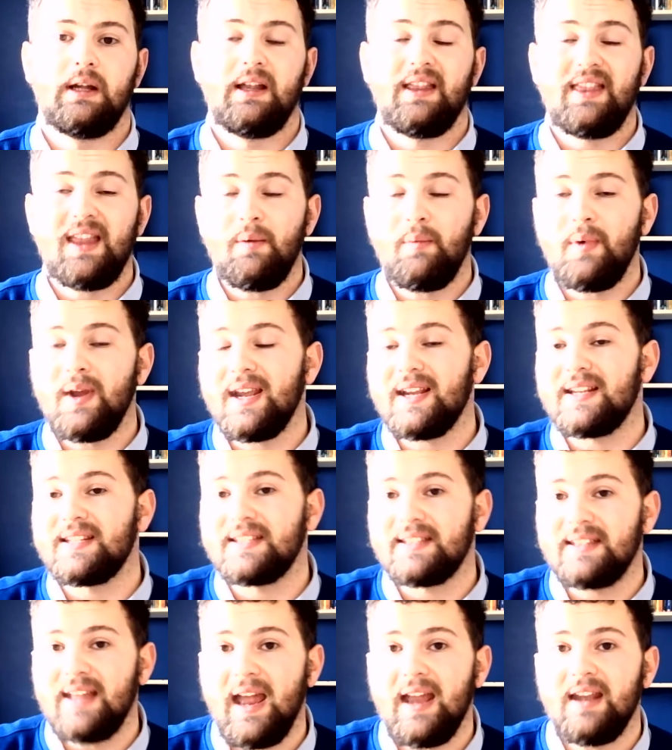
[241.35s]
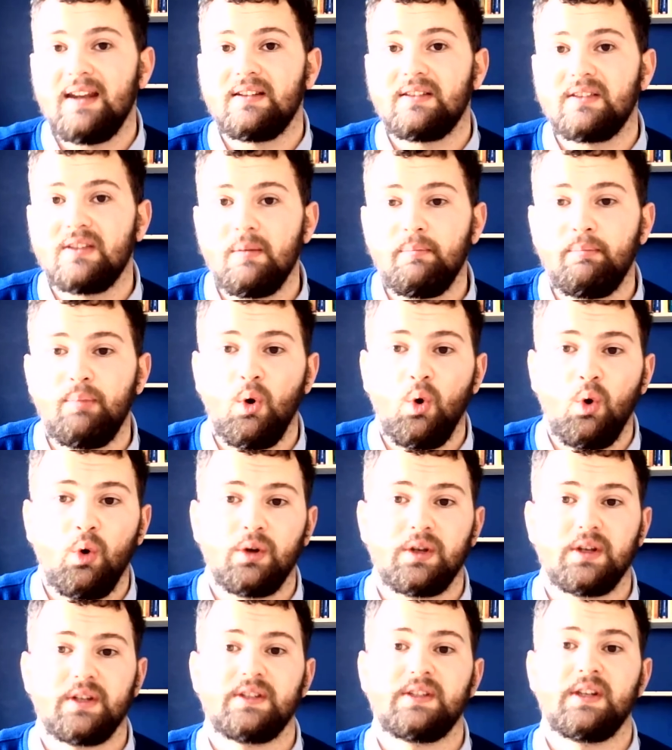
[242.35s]
then we extend the
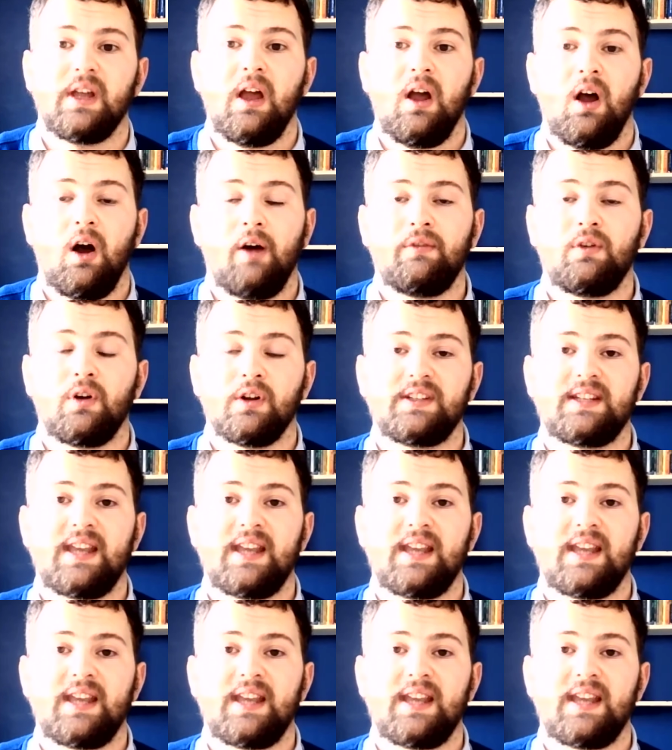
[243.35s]
borders of God's